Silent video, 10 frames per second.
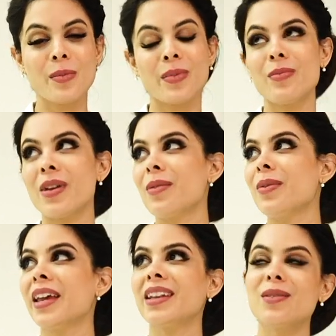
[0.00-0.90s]
but
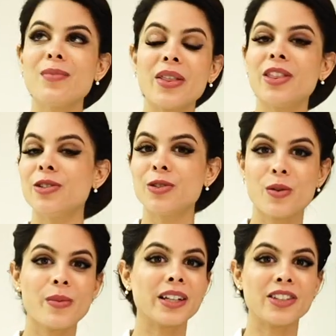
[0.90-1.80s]
maybe in the month, 2
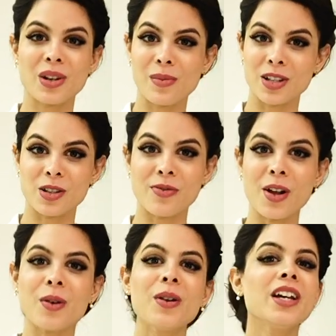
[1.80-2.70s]
months, 3 months to
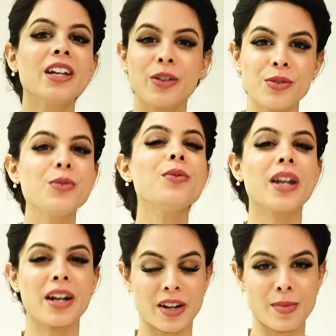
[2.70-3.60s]
follow, you do get
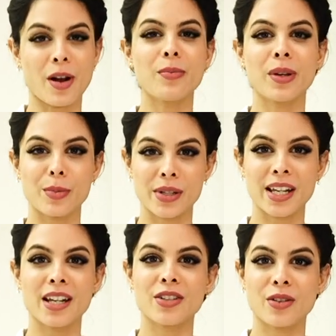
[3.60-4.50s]
a rebound
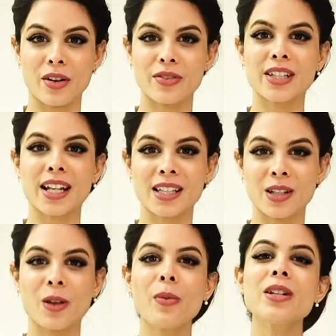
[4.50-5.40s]
pigmentation offset. So
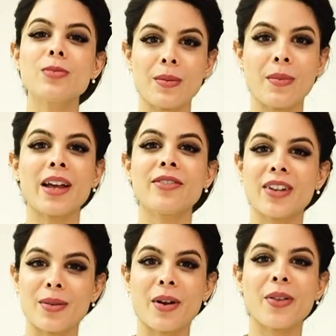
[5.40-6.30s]
you want to be mindful
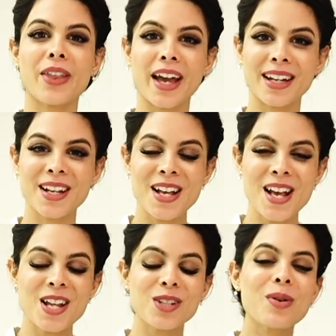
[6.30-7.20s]
about that.
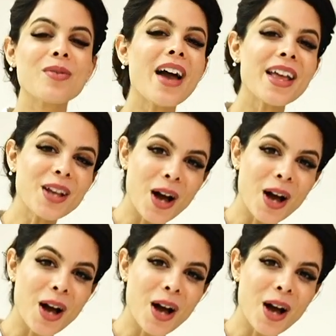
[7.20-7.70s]
So we've had the